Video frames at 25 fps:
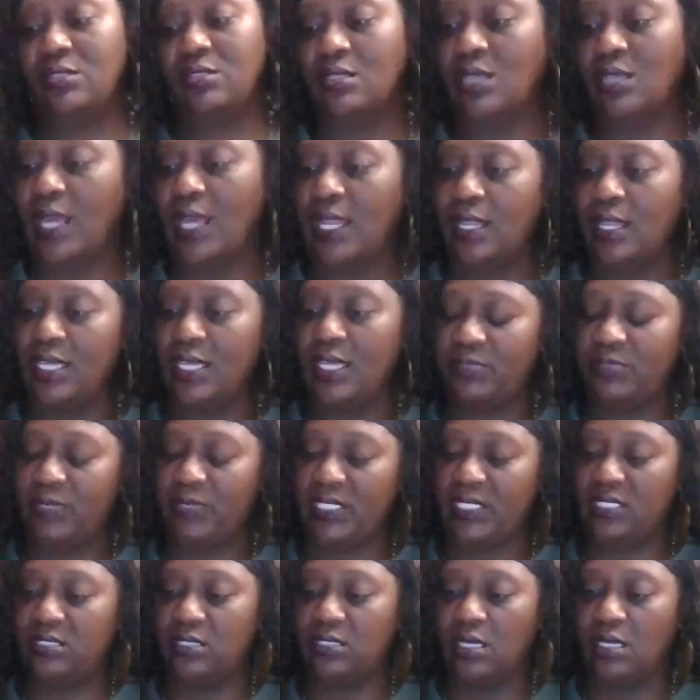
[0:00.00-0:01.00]
I lost my
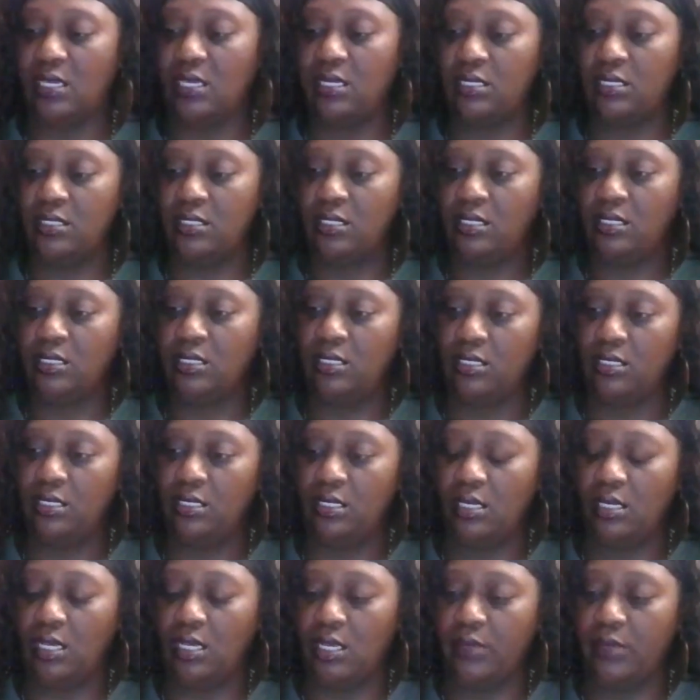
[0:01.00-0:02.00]
son
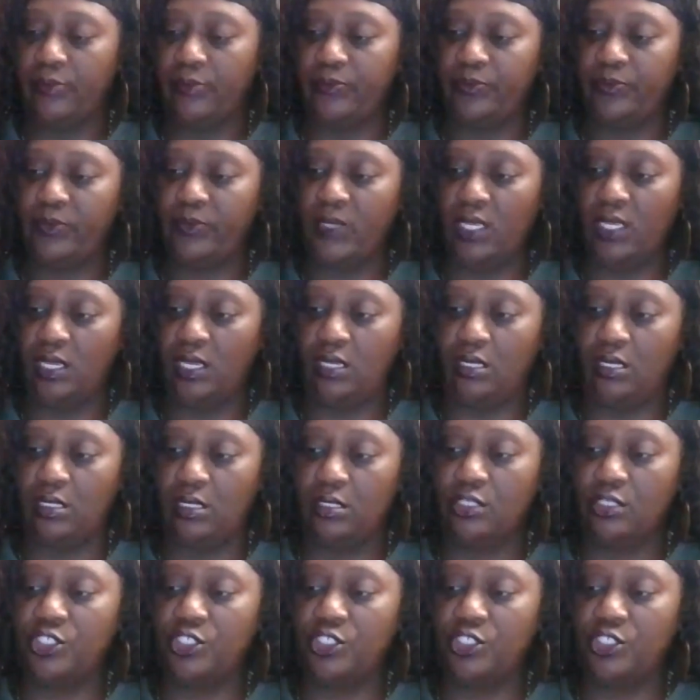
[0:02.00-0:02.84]
in